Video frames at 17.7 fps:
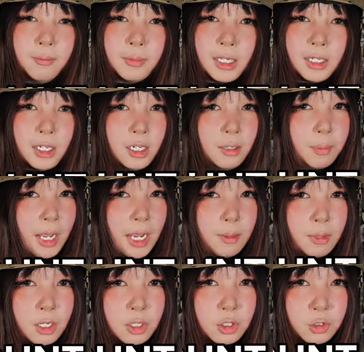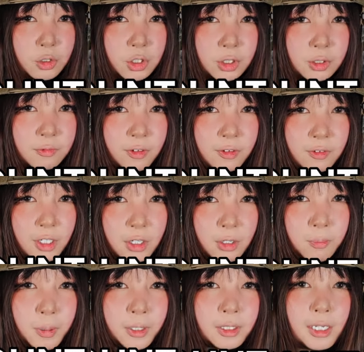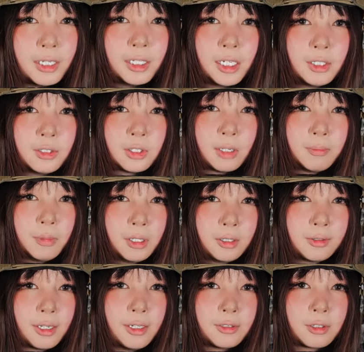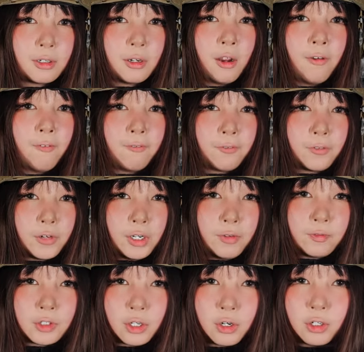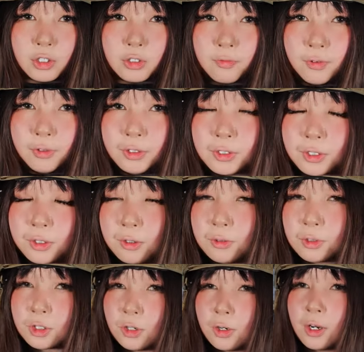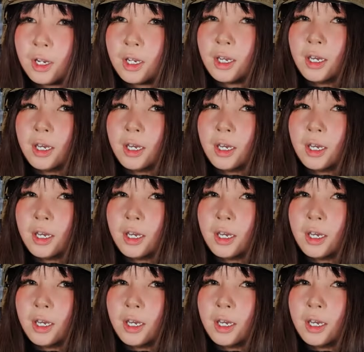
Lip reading: They didn't pay me to do this video, but they did send me the laser free of charge, full disclosure.